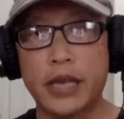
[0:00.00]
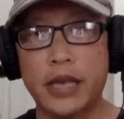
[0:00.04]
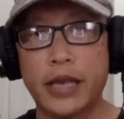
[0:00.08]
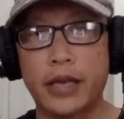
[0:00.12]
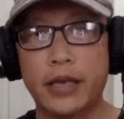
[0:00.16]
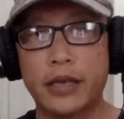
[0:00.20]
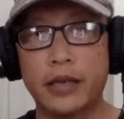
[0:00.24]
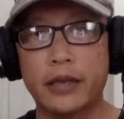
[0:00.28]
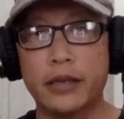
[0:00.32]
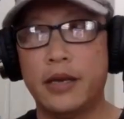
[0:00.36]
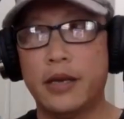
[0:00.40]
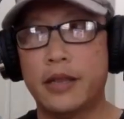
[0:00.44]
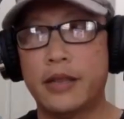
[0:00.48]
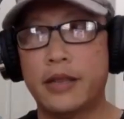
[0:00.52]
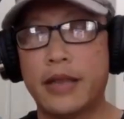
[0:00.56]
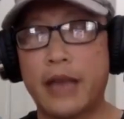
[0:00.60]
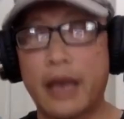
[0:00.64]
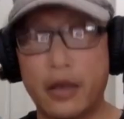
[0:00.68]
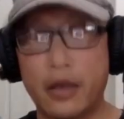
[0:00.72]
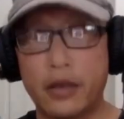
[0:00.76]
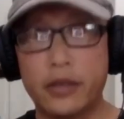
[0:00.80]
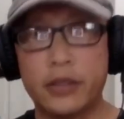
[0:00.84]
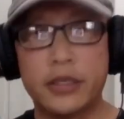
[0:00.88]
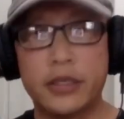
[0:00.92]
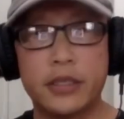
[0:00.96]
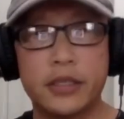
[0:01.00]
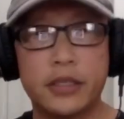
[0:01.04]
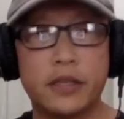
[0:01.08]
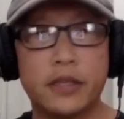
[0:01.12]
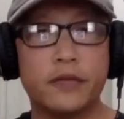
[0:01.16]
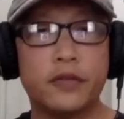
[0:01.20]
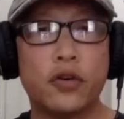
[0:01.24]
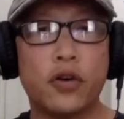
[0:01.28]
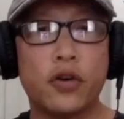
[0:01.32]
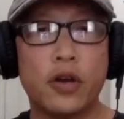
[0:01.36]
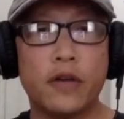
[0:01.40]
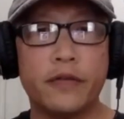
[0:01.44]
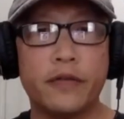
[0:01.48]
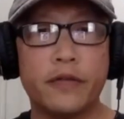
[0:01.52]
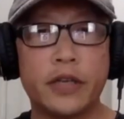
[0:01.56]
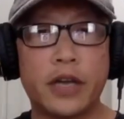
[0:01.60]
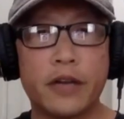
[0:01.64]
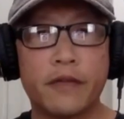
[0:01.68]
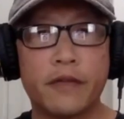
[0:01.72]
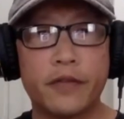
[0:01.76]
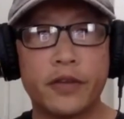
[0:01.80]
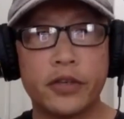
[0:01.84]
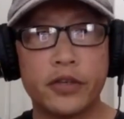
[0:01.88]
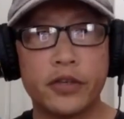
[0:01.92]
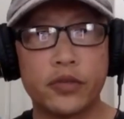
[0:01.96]
like thousands of toy
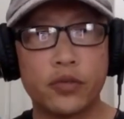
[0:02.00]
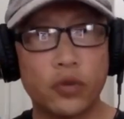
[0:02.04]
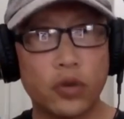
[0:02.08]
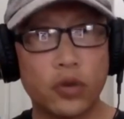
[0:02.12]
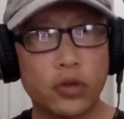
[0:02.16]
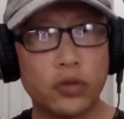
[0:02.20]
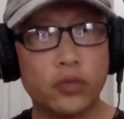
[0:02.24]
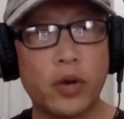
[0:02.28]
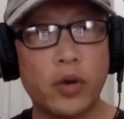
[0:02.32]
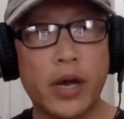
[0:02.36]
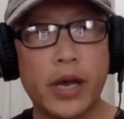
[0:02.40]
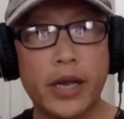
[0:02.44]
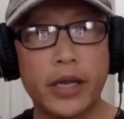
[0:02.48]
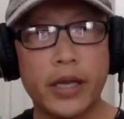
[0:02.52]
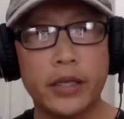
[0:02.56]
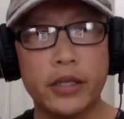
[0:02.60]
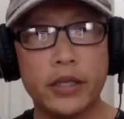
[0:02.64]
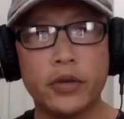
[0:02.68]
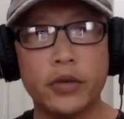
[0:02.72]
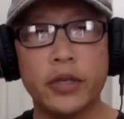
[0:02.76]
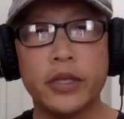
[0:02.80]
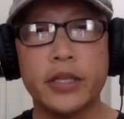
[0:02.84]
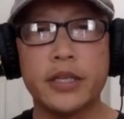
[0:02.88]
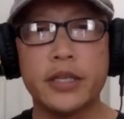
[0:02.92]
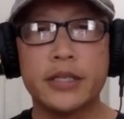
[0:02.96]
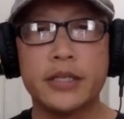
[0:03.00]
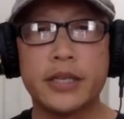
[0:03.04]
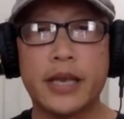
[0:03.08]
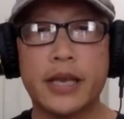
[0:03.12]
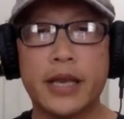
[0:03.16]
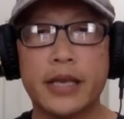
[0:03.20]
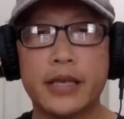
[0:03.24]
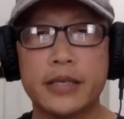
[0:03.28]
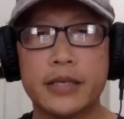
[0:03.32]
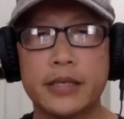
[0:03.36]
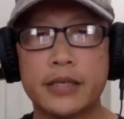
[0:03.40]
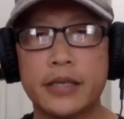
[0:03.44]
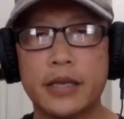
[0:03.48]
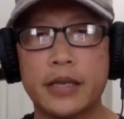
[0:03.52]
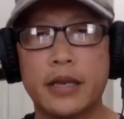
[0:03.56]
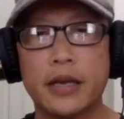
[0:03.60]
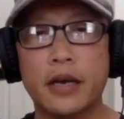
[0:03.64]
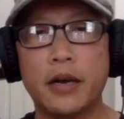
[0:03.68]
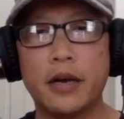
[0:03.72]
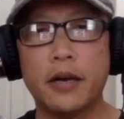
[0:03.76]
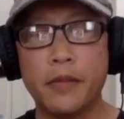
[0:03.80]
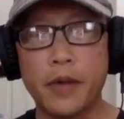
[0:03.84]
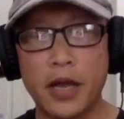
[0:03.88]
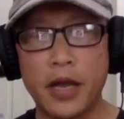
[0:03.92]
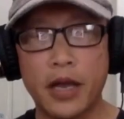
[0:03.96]
photographers worldwide doing this as
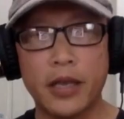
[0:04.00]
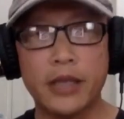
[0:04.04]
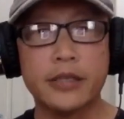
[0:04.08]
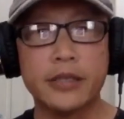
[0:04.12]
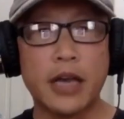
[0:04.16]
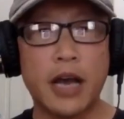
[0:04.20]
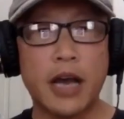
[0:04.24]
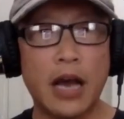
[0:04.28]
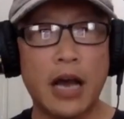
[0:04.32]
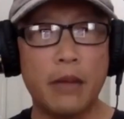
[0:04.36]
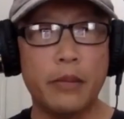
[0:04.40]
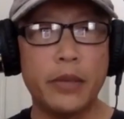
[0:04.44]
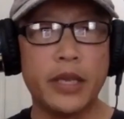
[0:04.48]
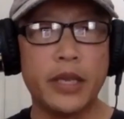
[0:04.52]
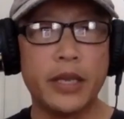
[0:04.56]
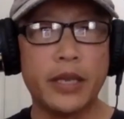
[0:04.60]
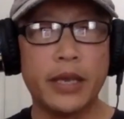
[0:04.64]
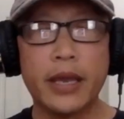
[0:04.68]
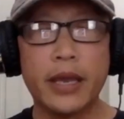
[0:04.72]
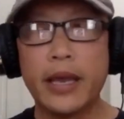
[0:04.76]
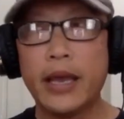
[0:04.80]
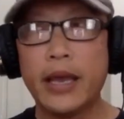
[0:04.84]
a, as a hobby.